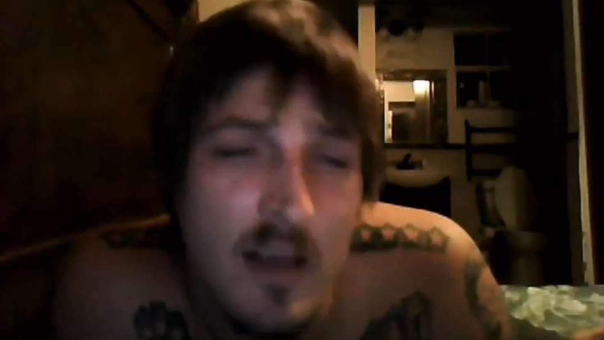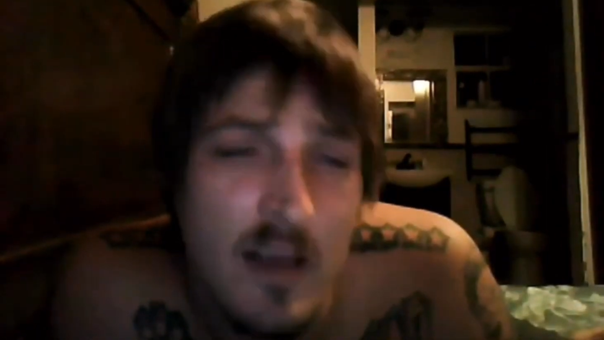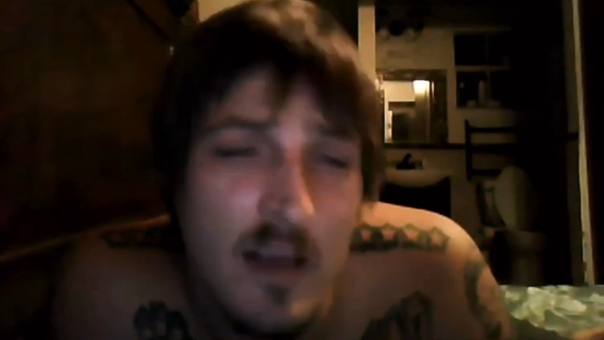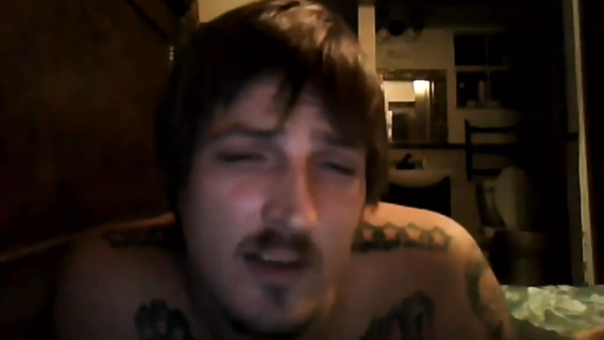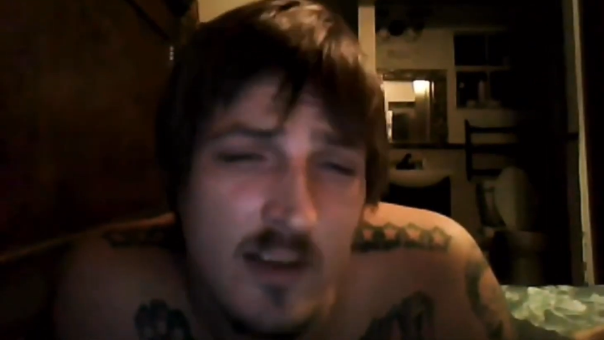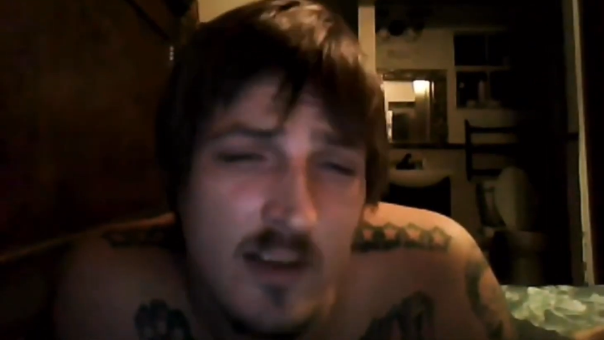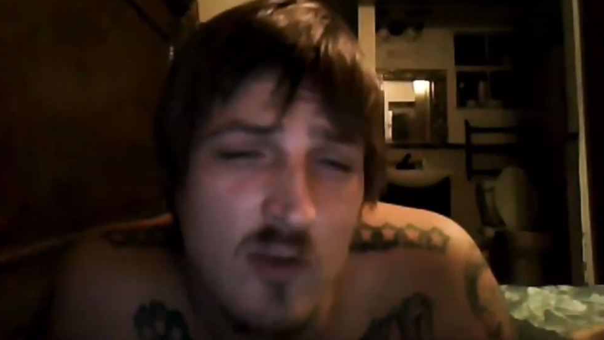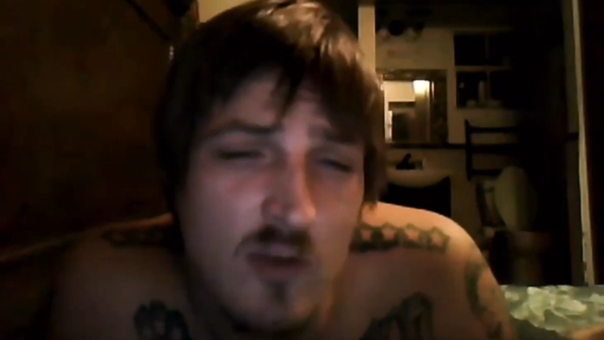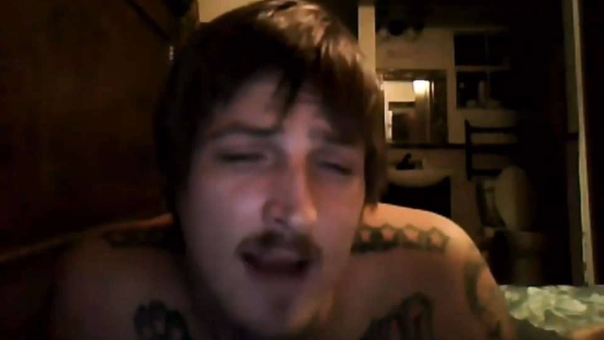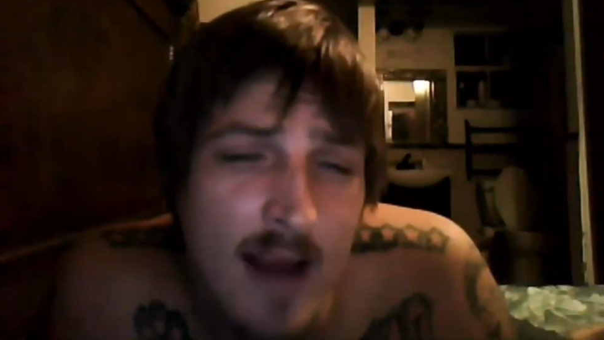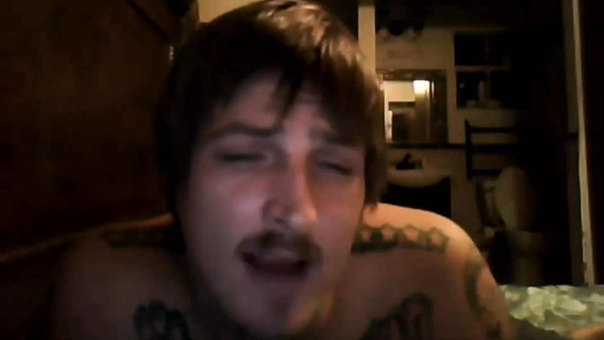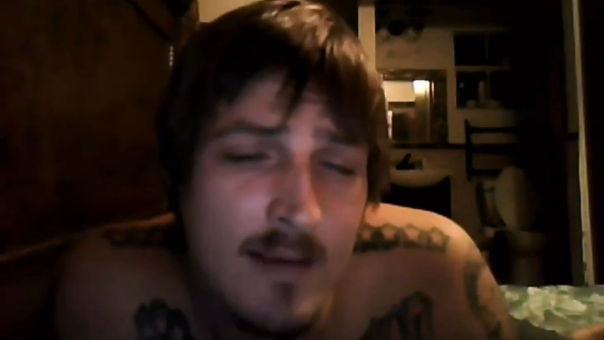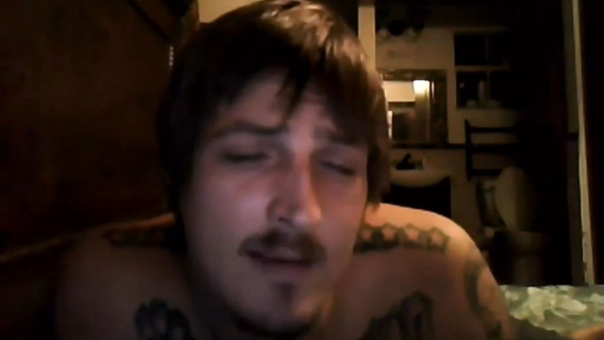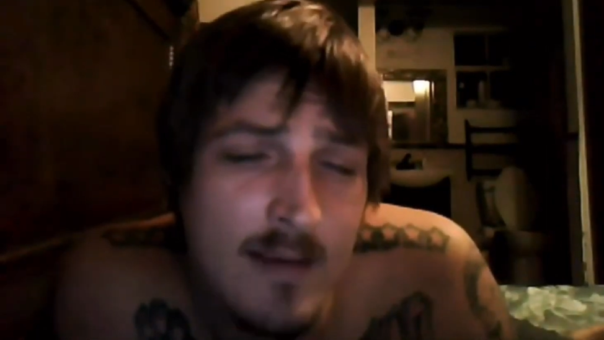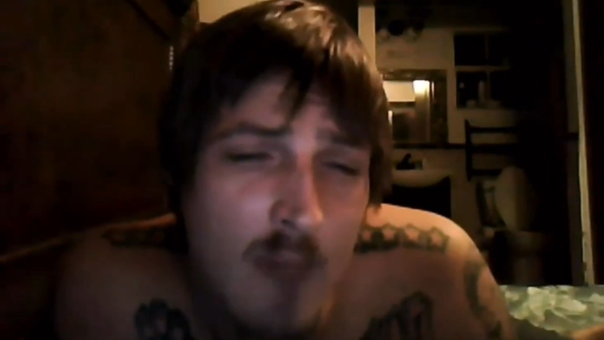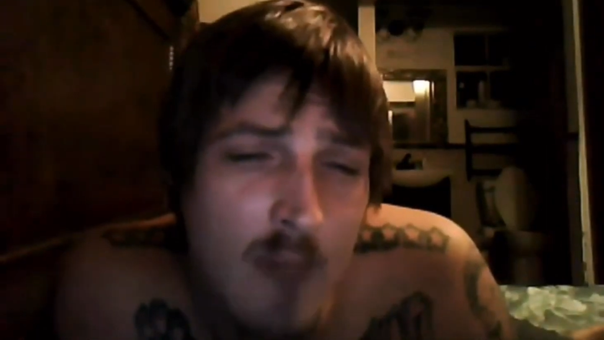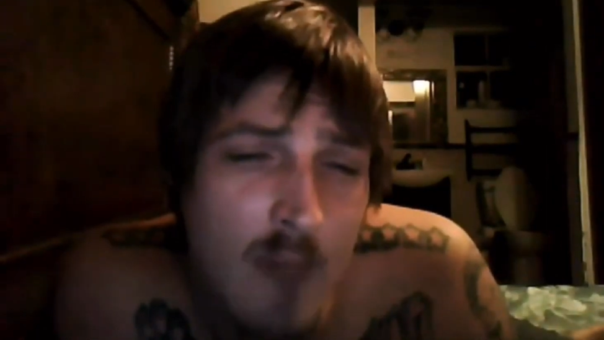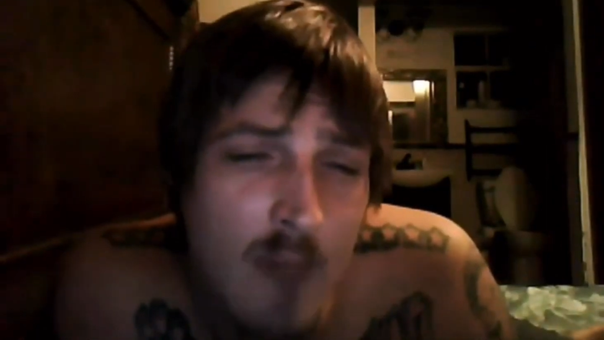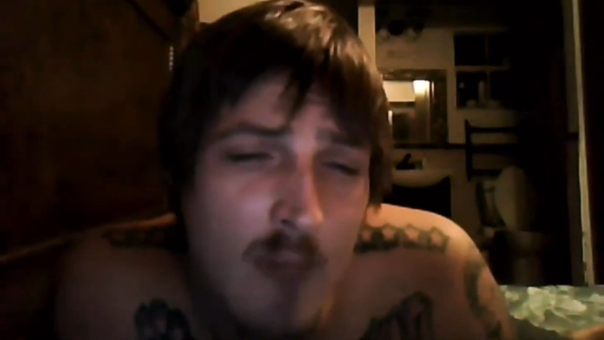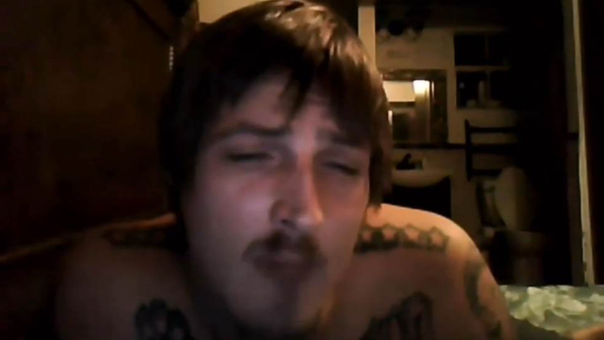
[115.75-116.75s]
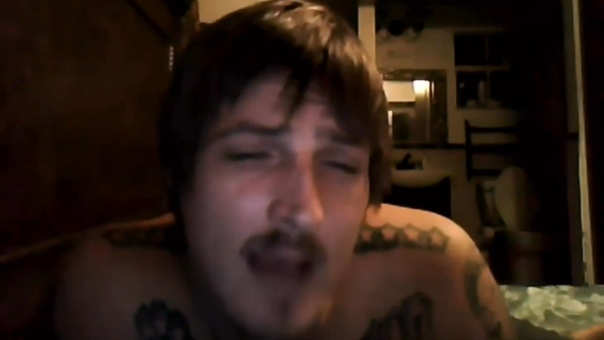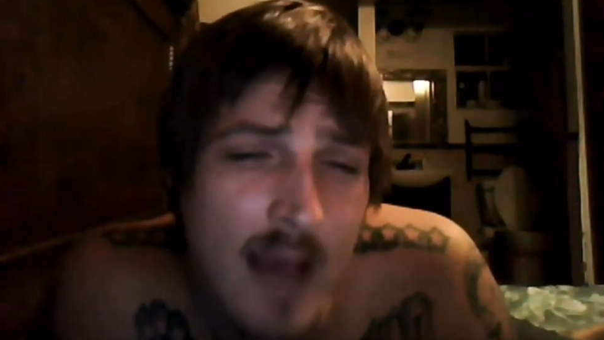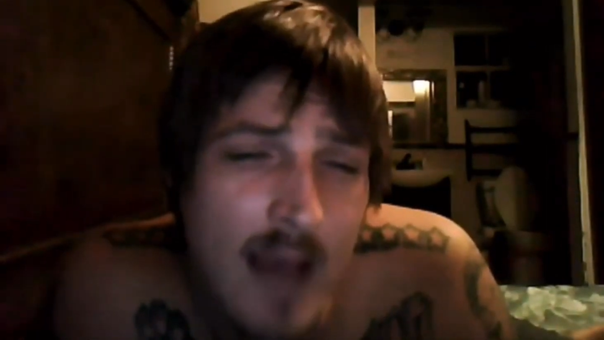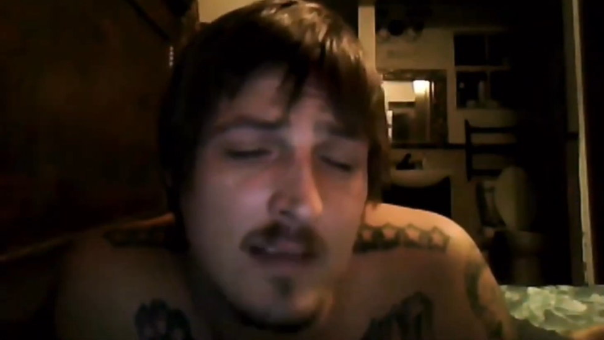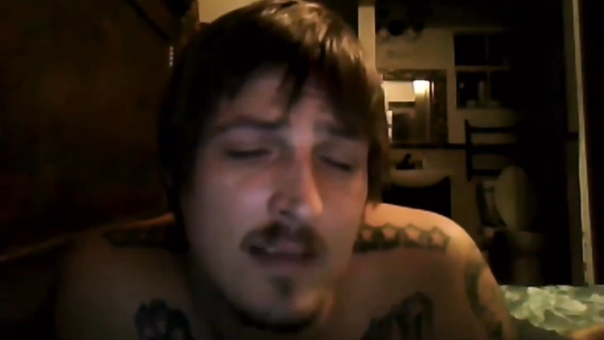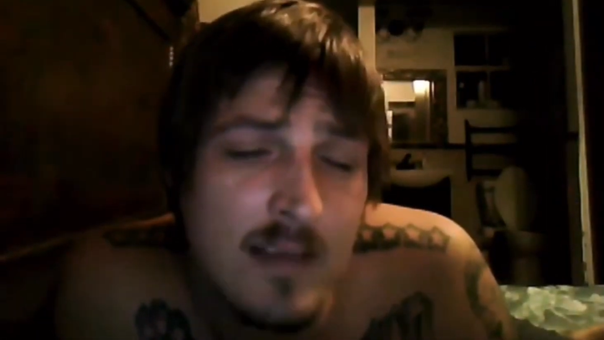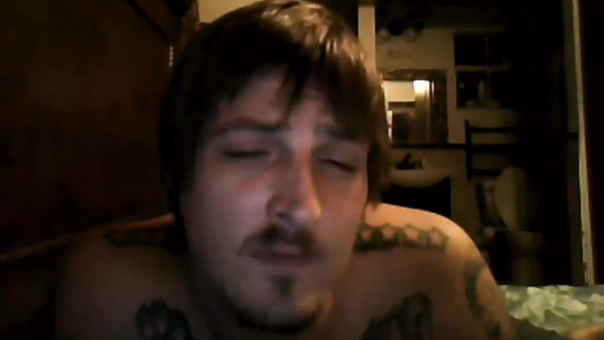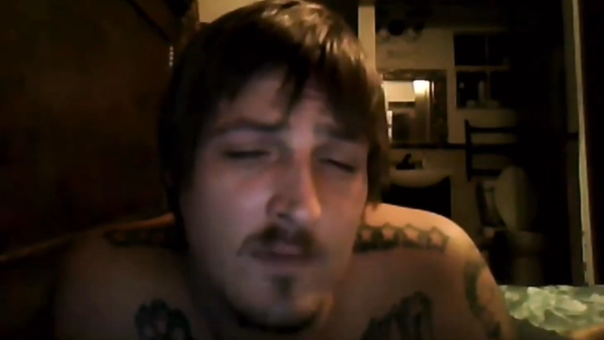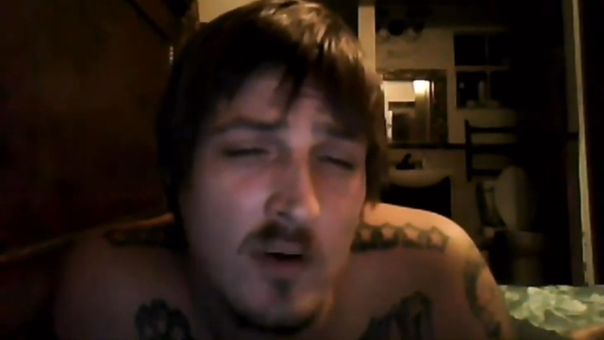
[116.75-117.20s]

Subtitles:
then dragged him by his